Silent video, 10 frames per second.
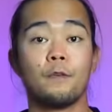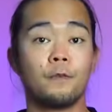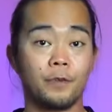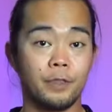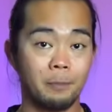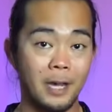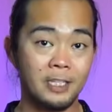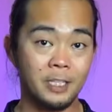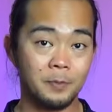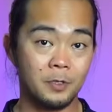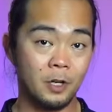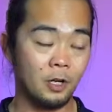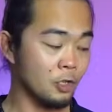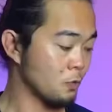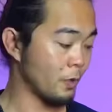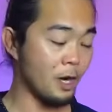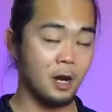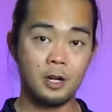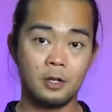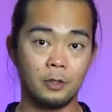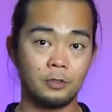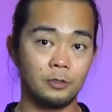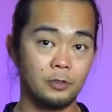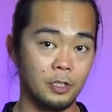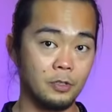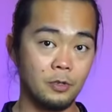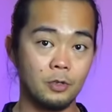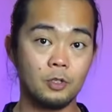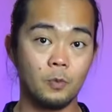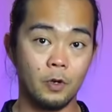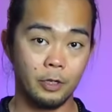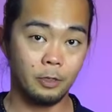for the biceps curls, we are going to just use water